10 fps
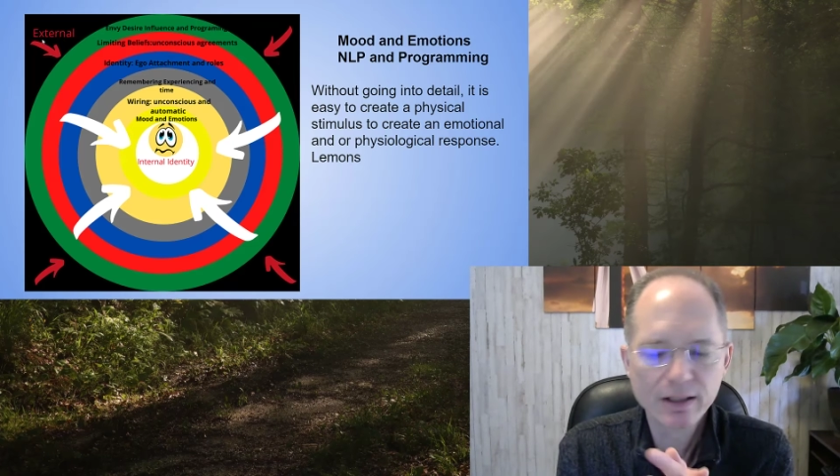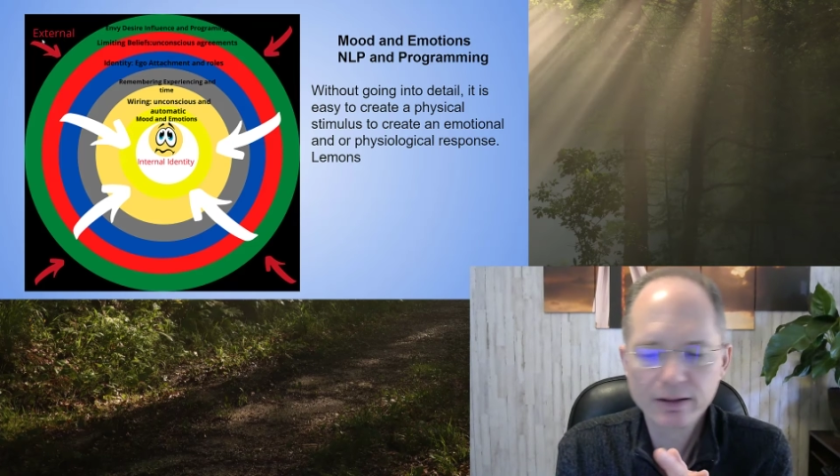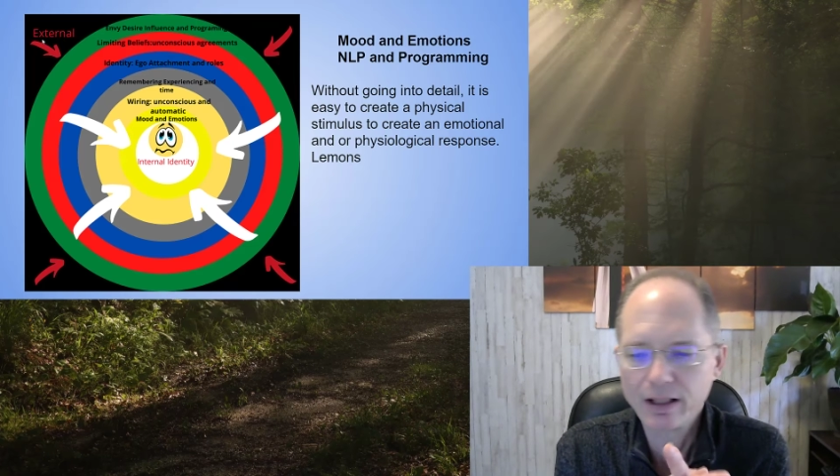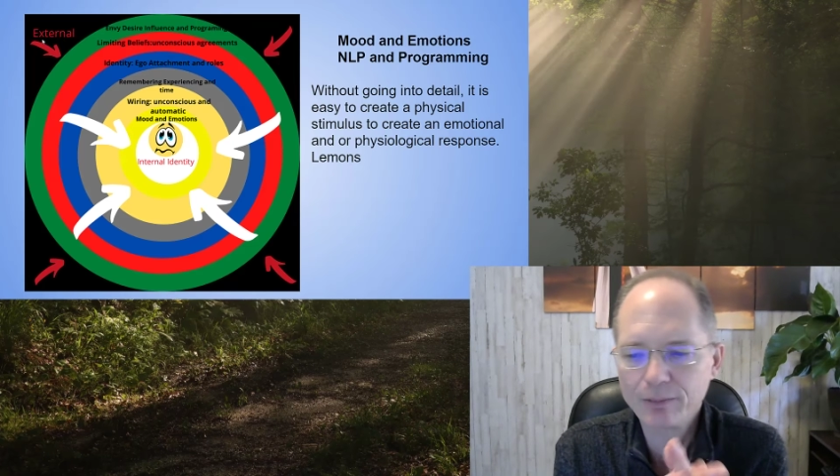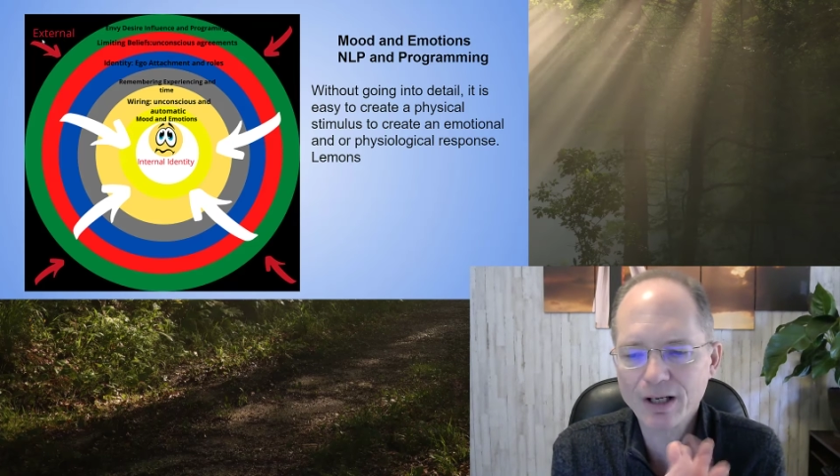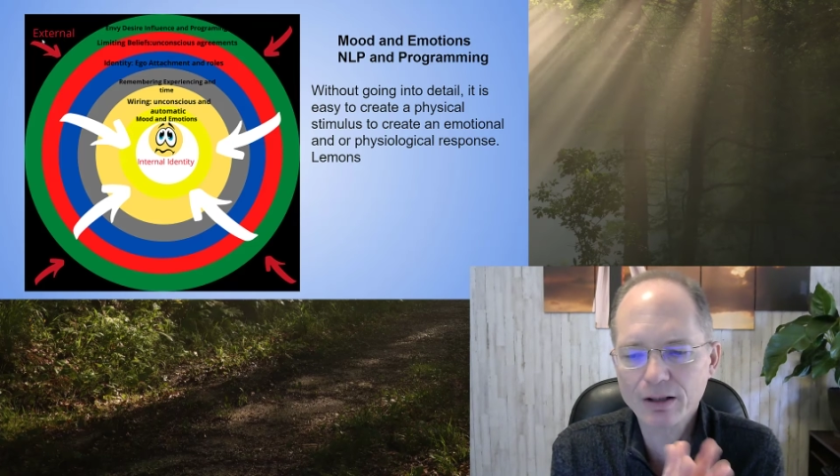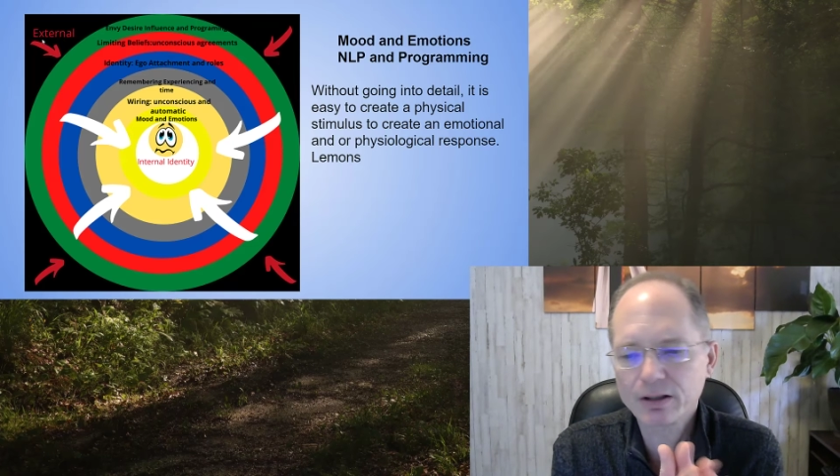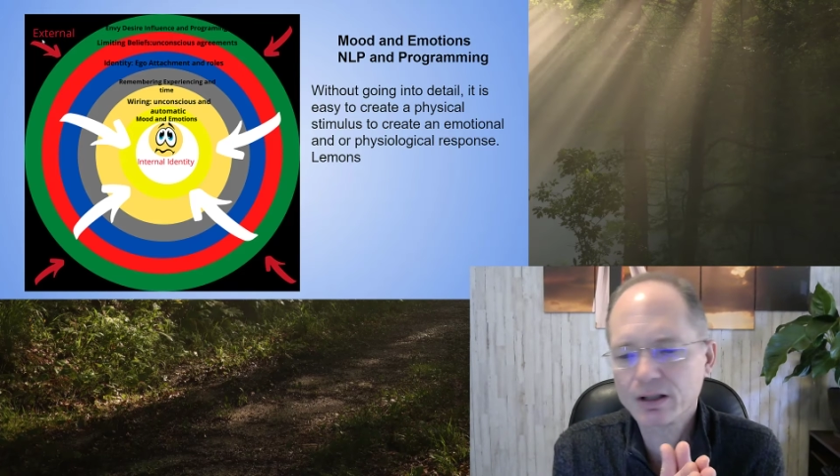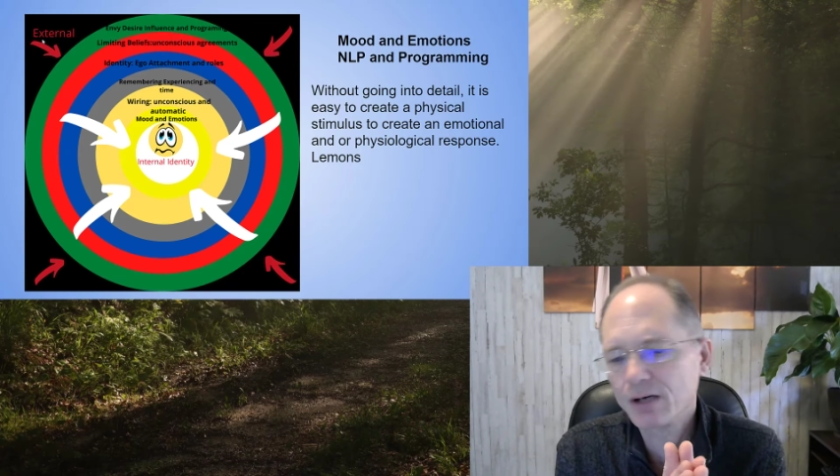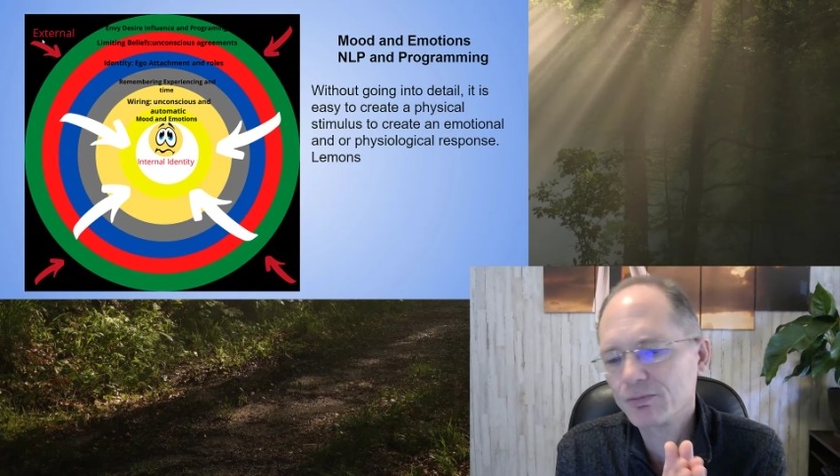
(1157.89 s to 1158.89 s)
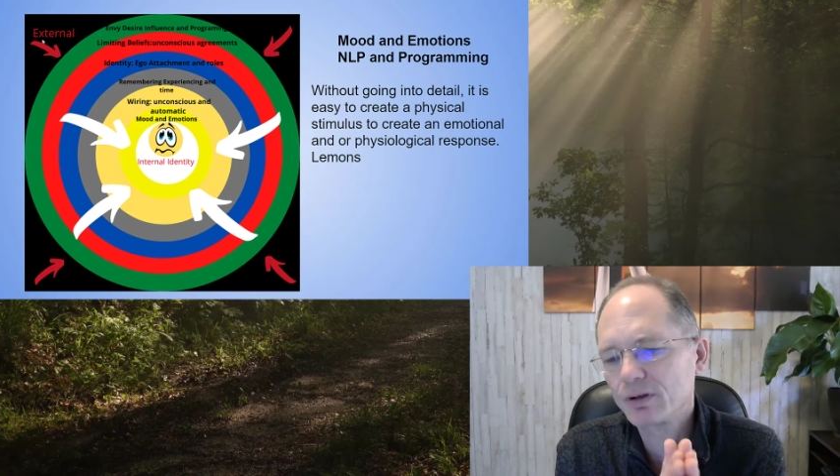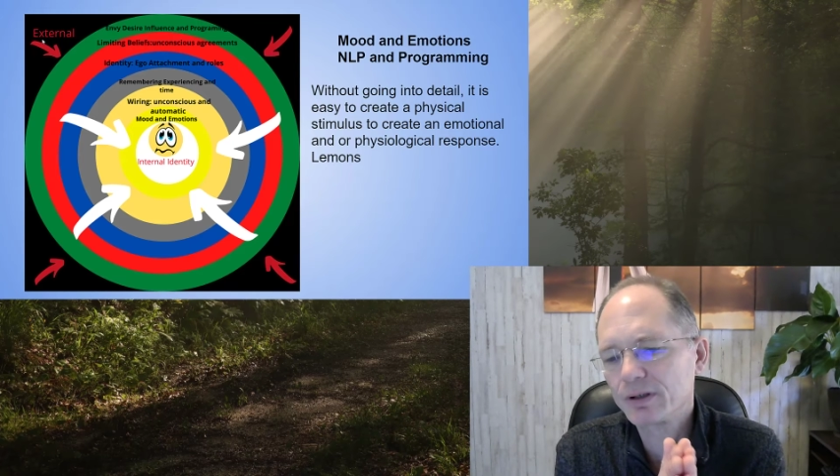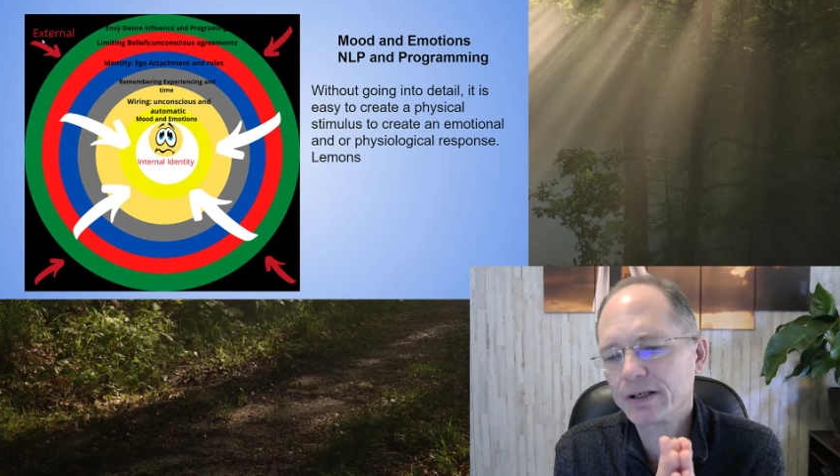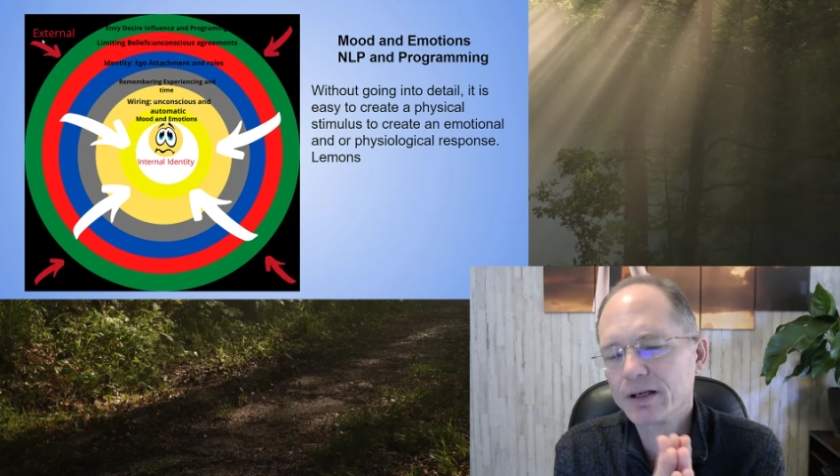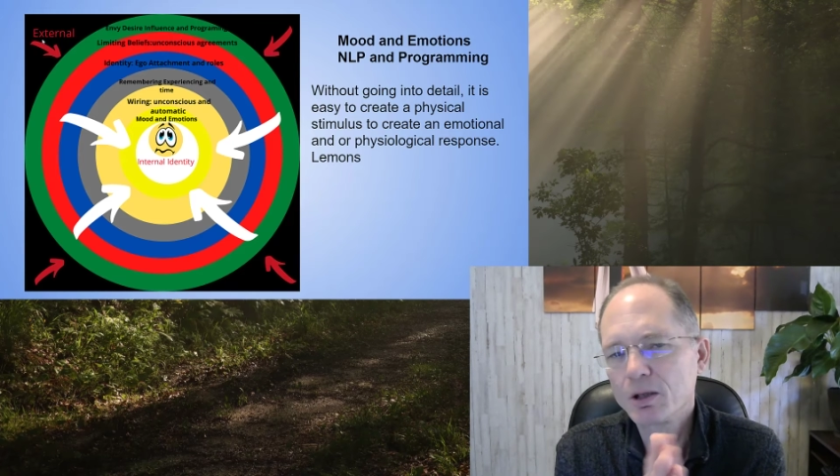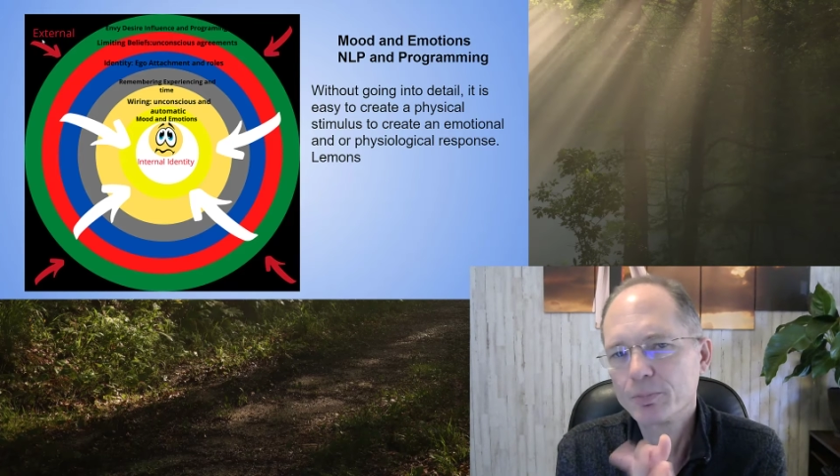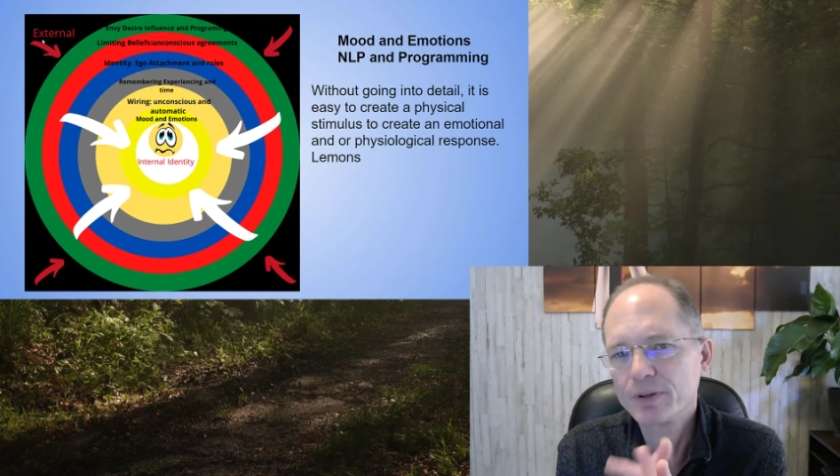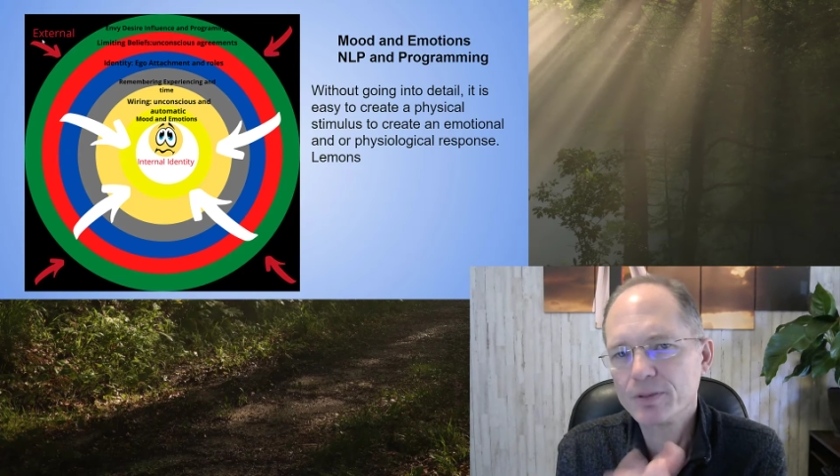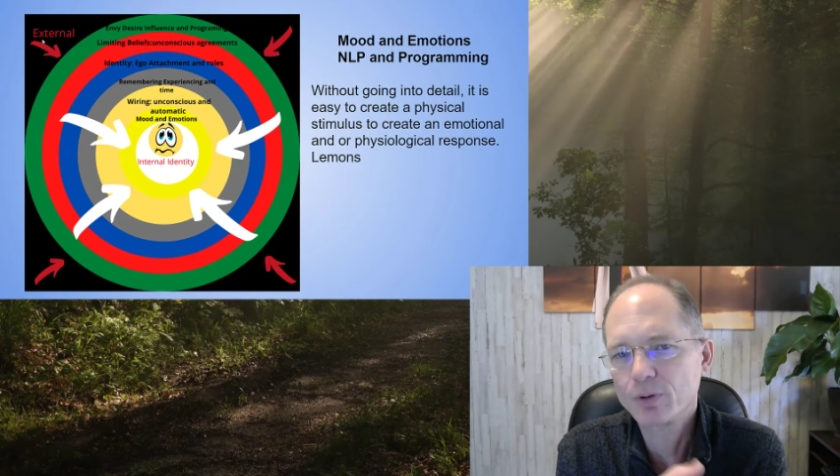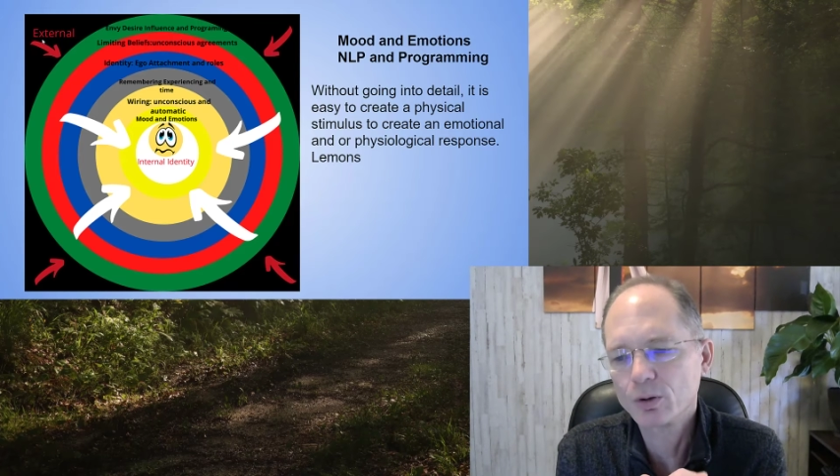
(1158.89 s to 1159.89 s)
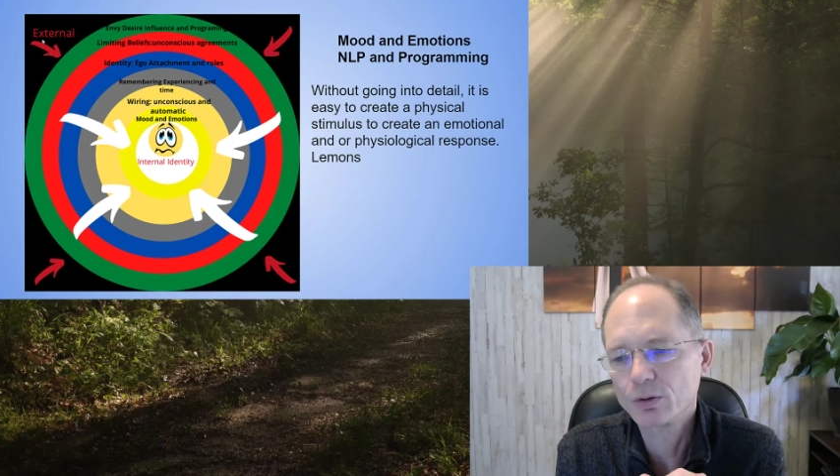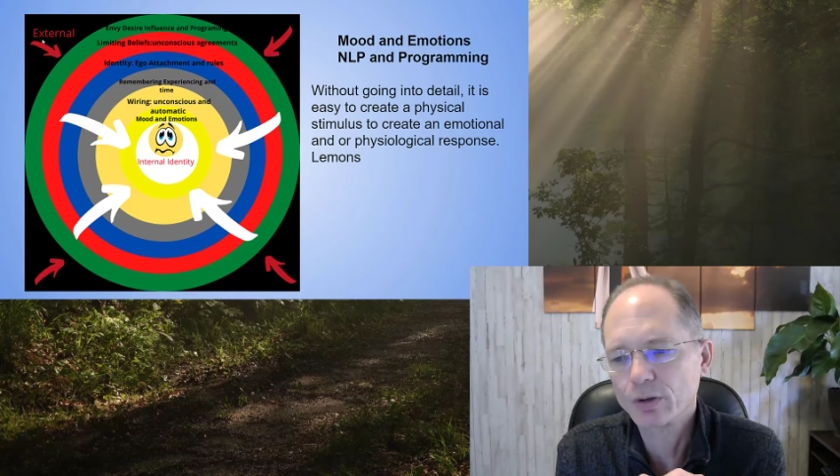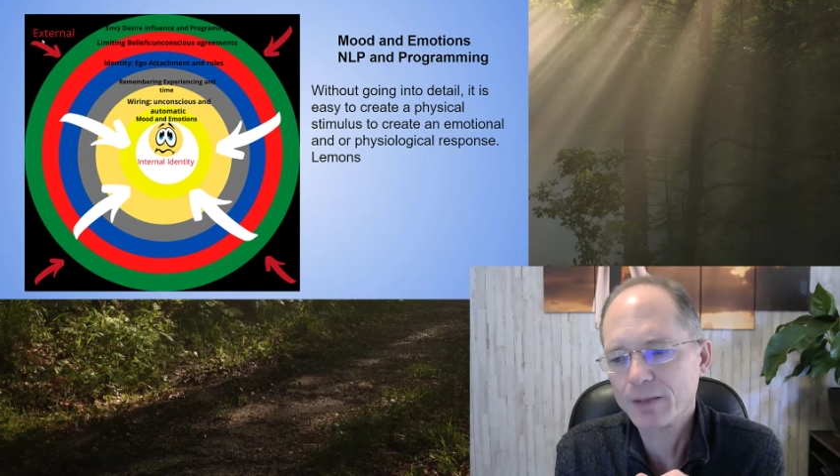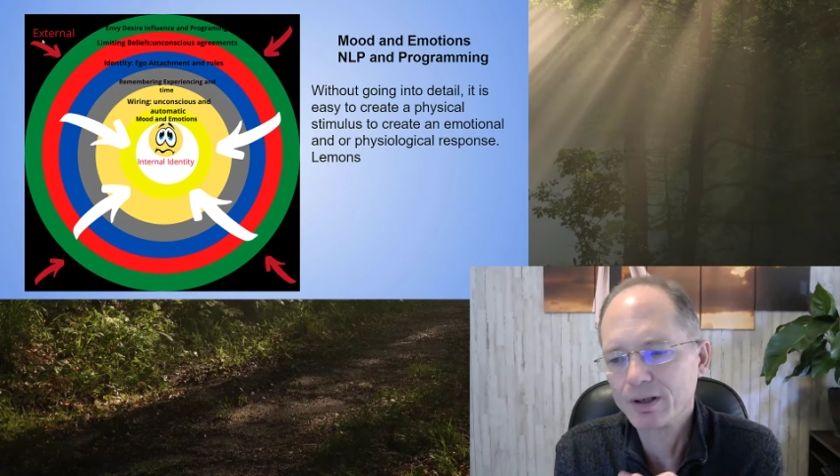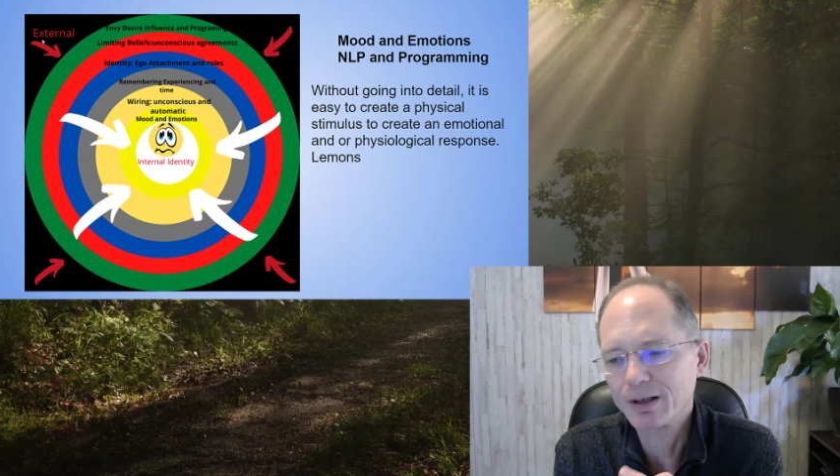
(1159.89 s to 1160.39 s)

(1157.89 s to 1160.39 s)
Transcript: Now, I'm not going to cover NLP programming.